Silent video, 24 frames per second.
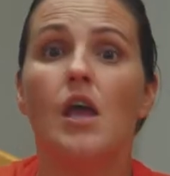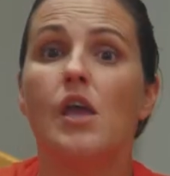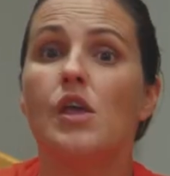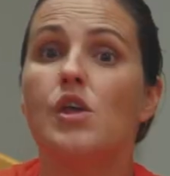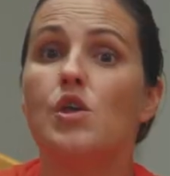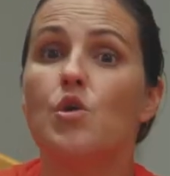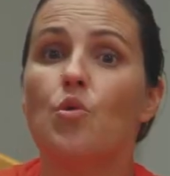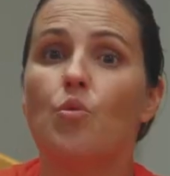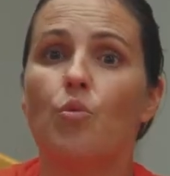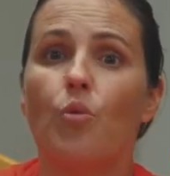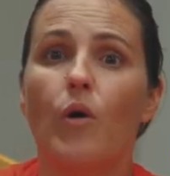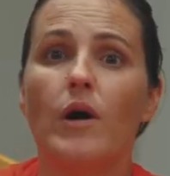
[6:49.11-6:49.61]

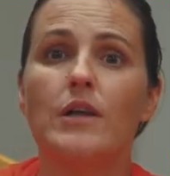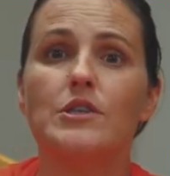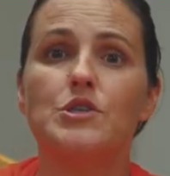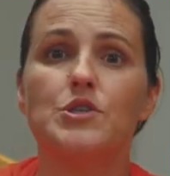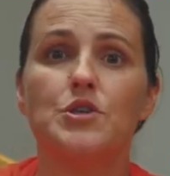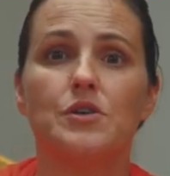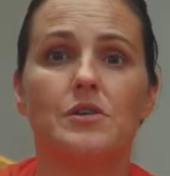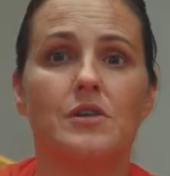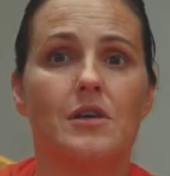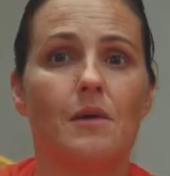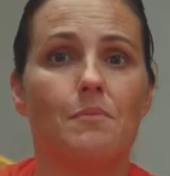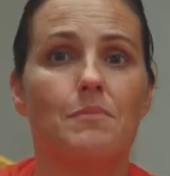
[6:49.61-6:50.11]
You want to
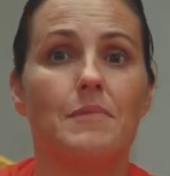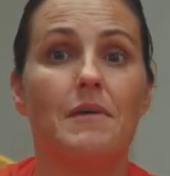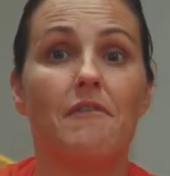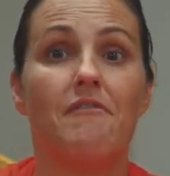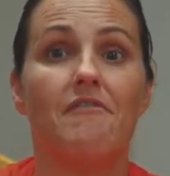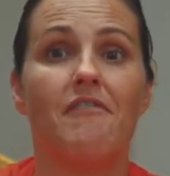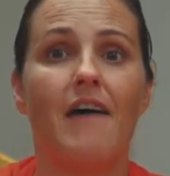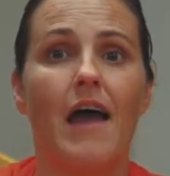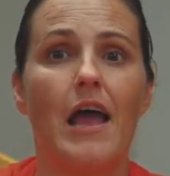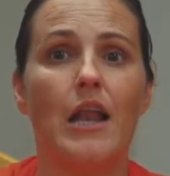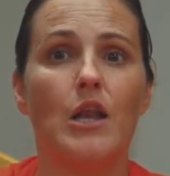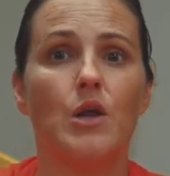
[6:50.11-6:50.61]
keep the
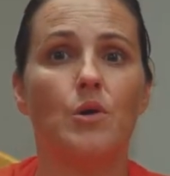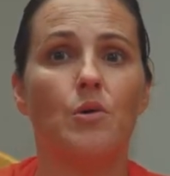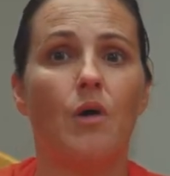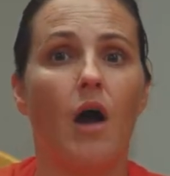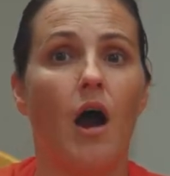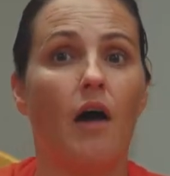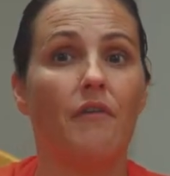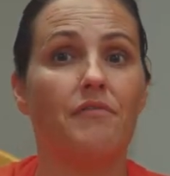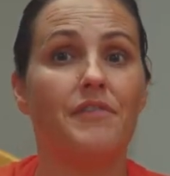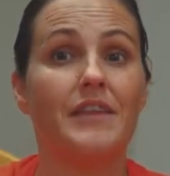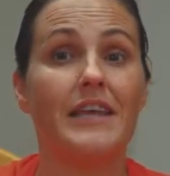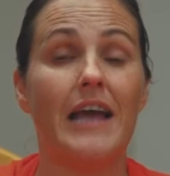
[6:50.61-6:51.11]
value
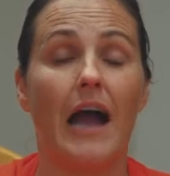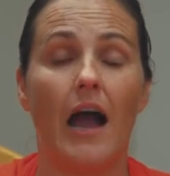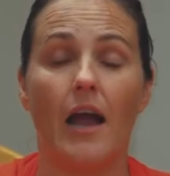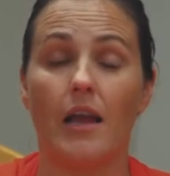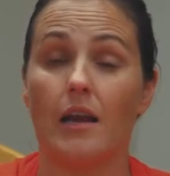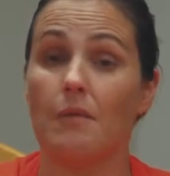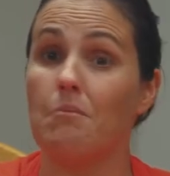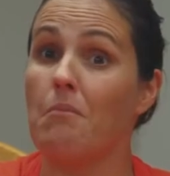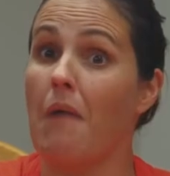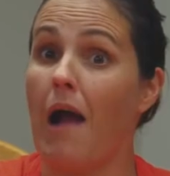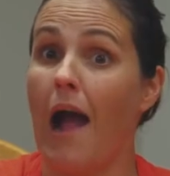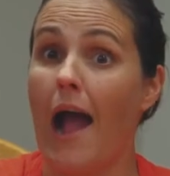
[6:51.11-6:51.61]
of the
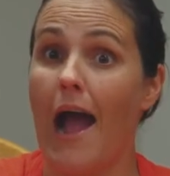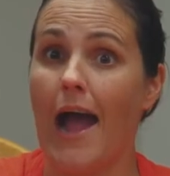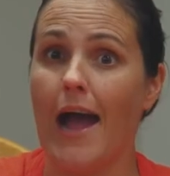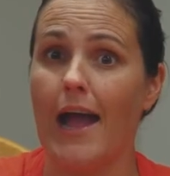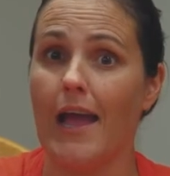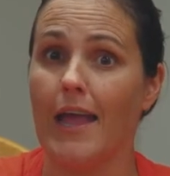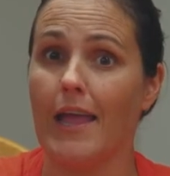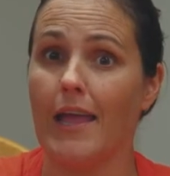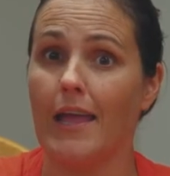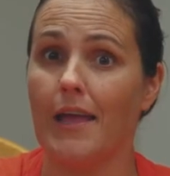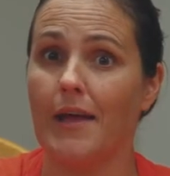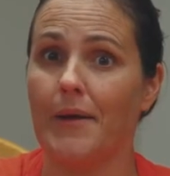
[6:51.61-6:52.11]
item
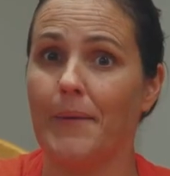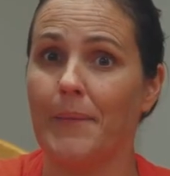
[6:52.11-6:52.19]
high.